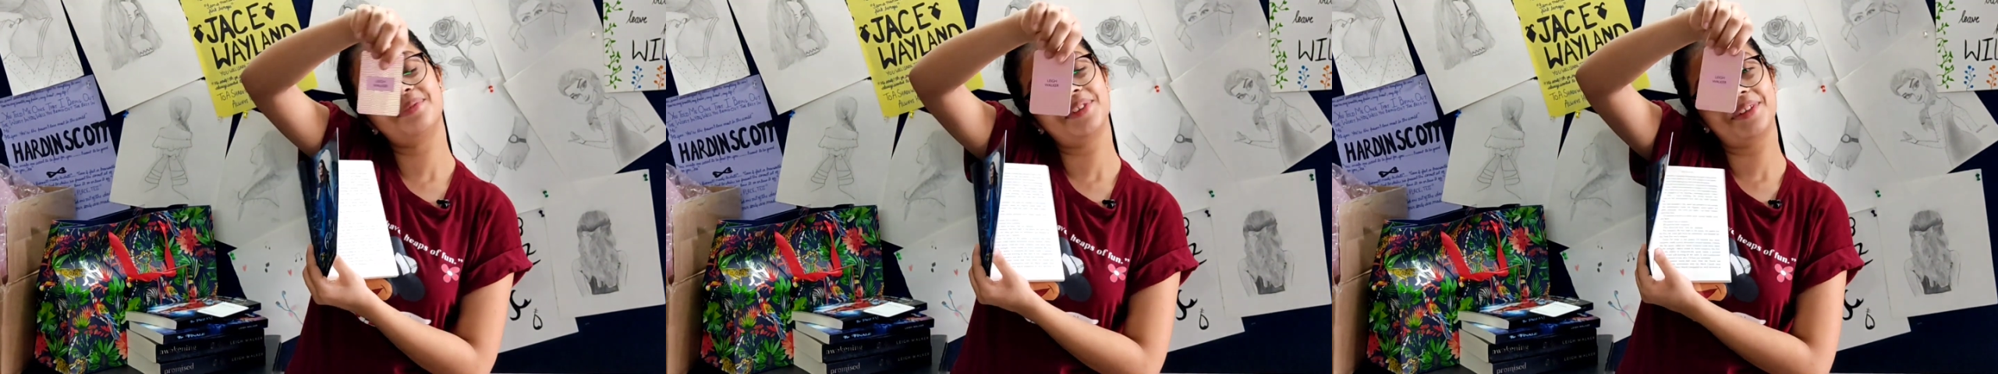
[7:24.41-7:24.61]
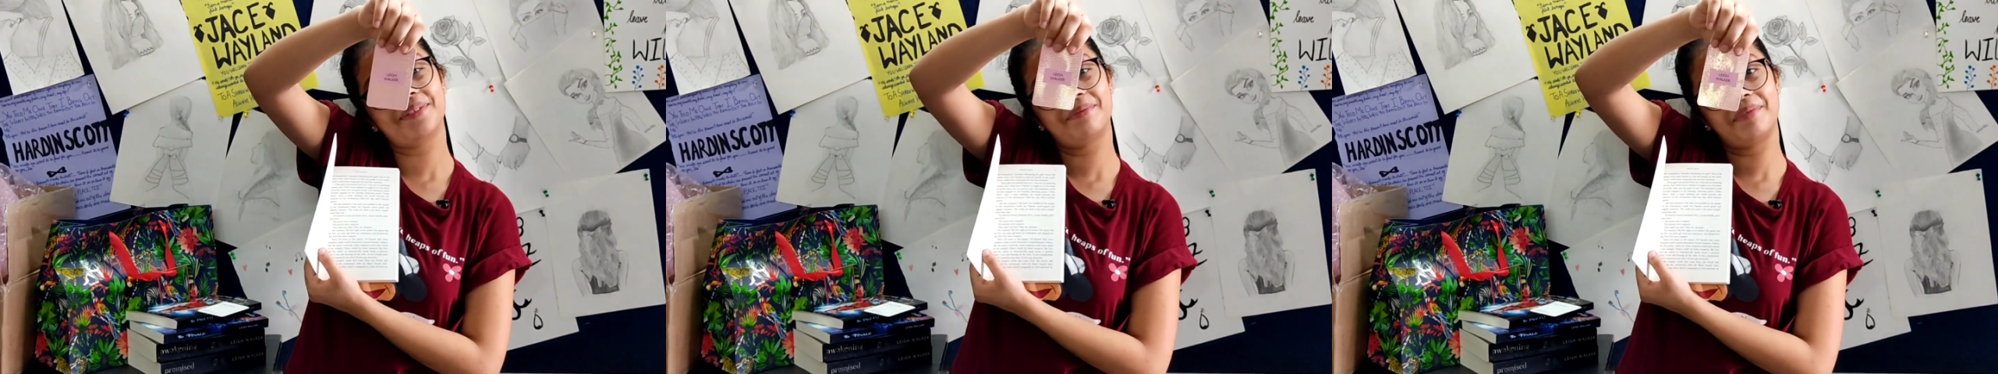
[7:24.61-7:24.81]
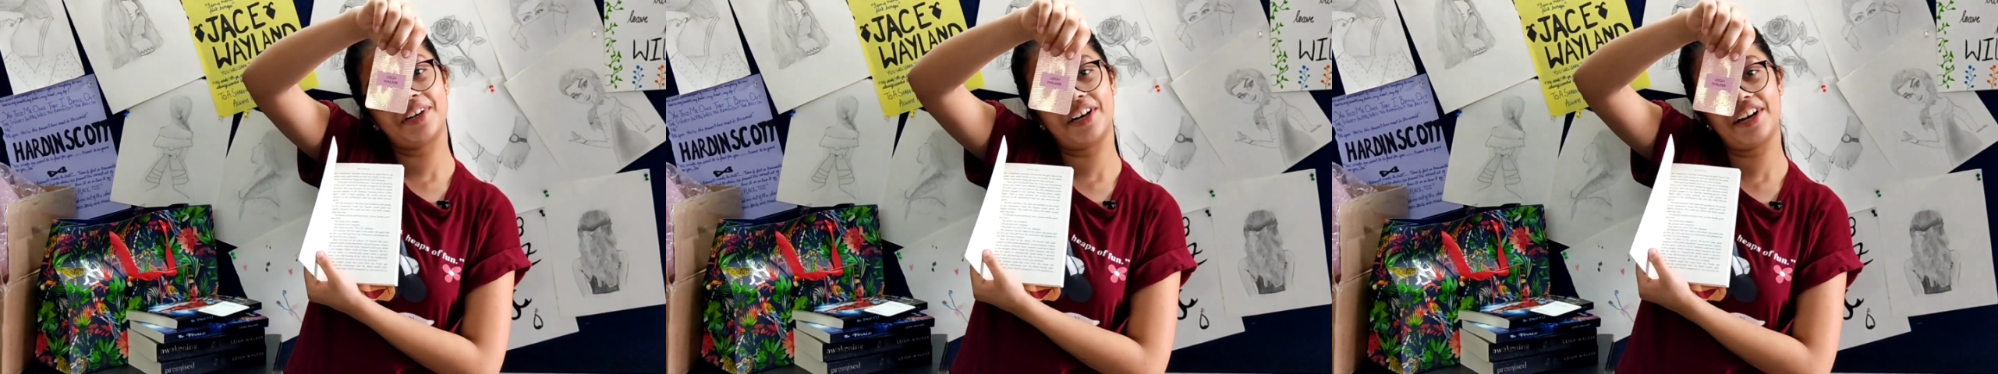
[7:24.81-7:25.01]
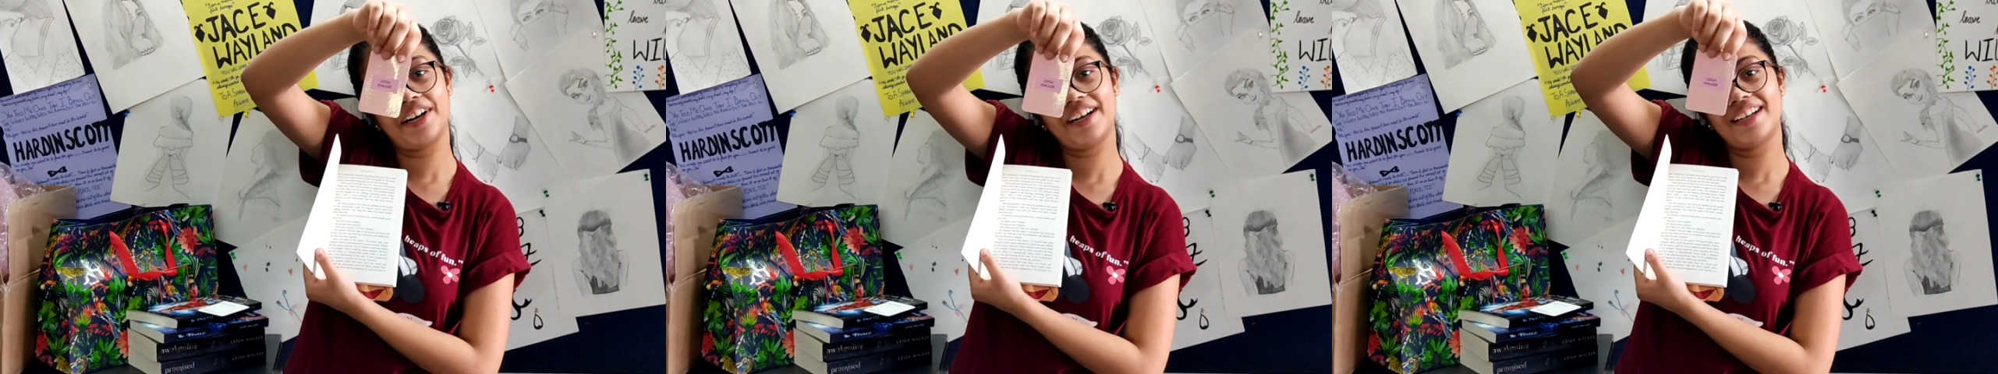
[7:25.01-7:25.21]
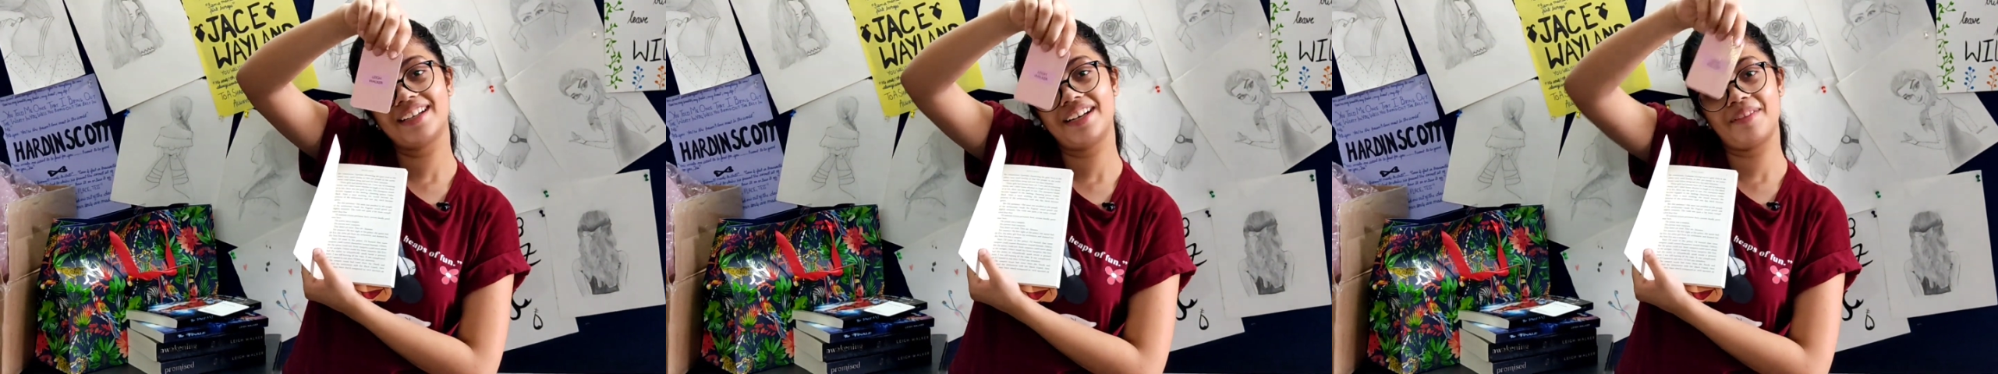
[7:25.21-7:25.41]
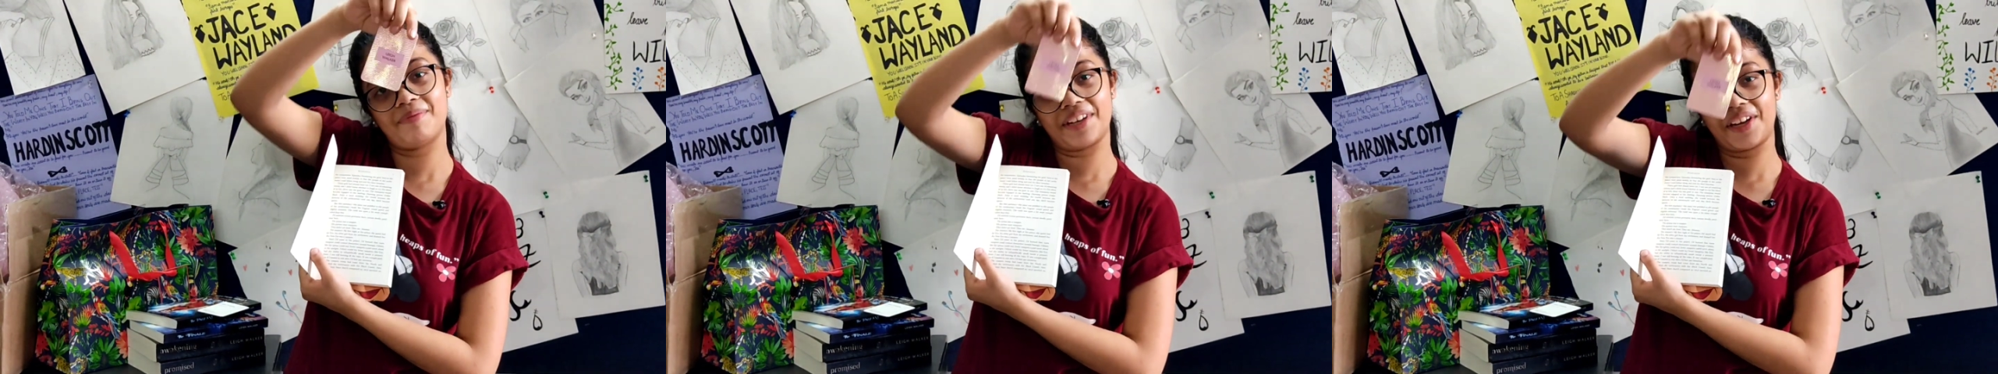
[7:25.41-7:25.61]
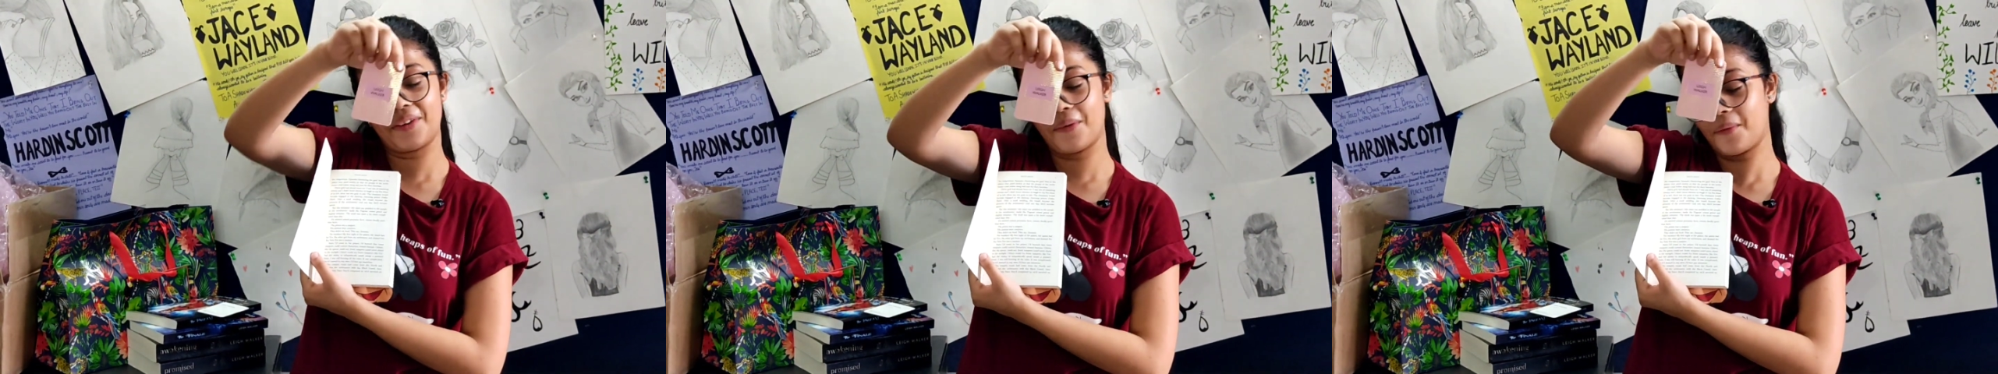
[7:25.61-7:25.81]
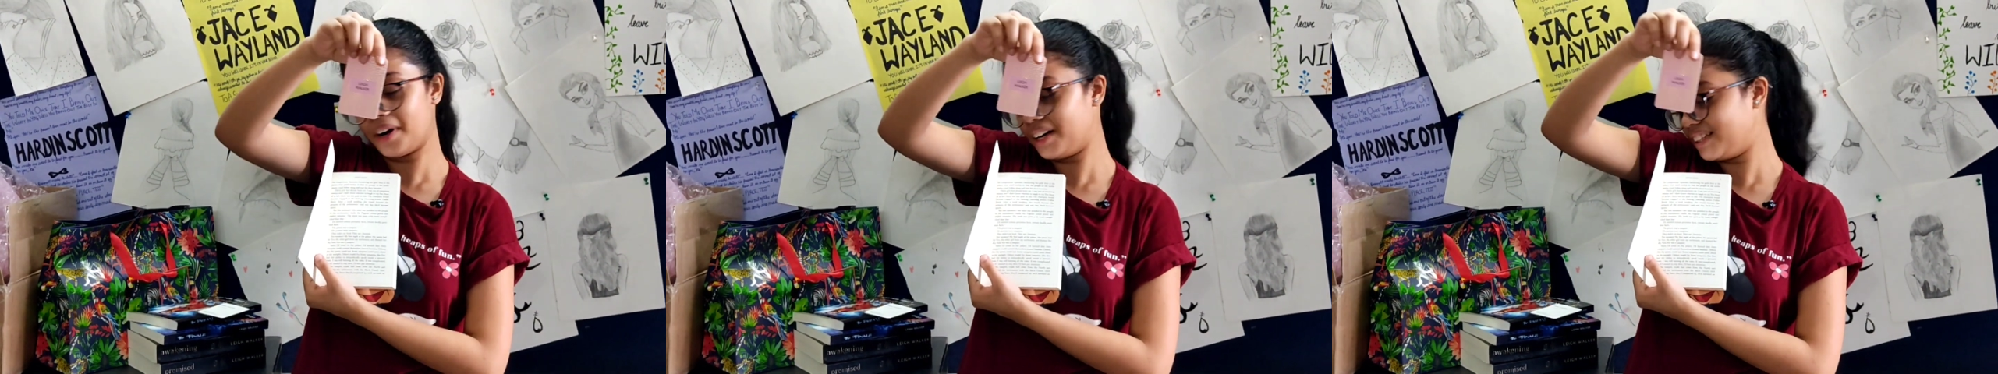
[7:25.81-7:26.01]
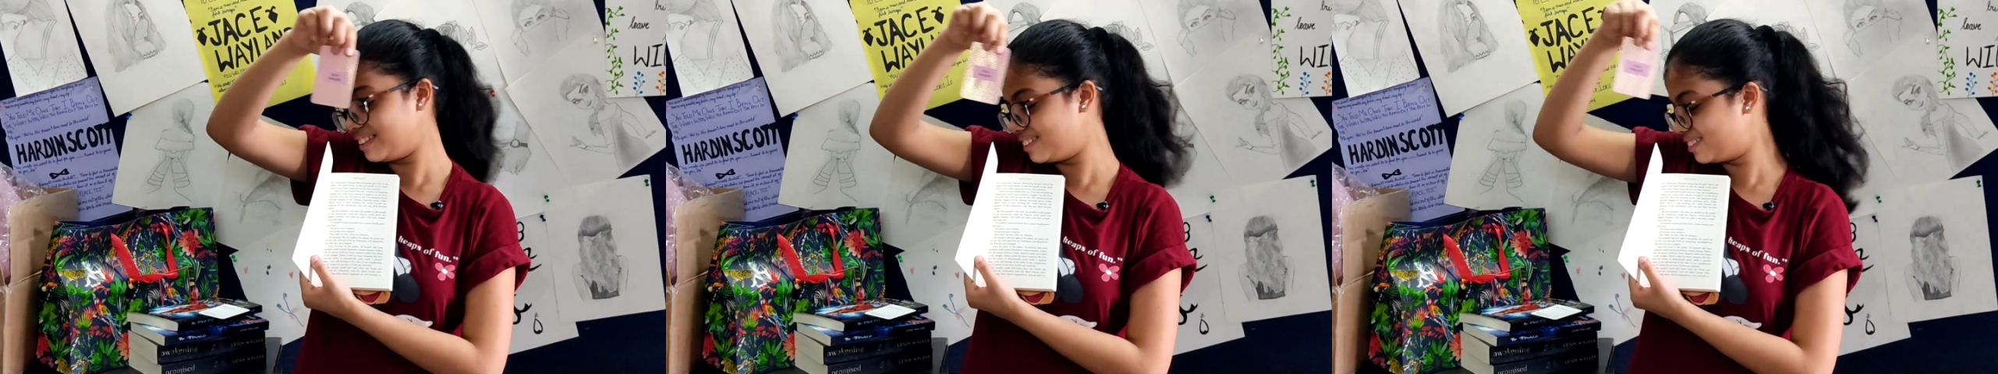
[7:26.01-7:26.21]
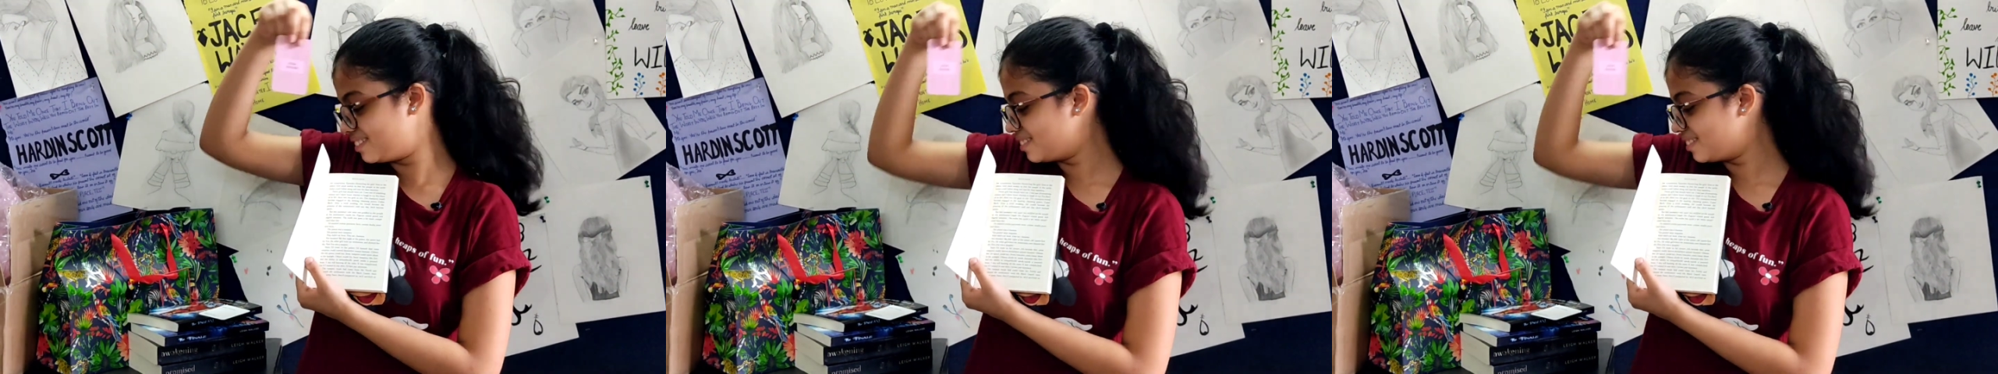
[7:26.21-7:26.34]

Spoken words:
bookmark, a pink one.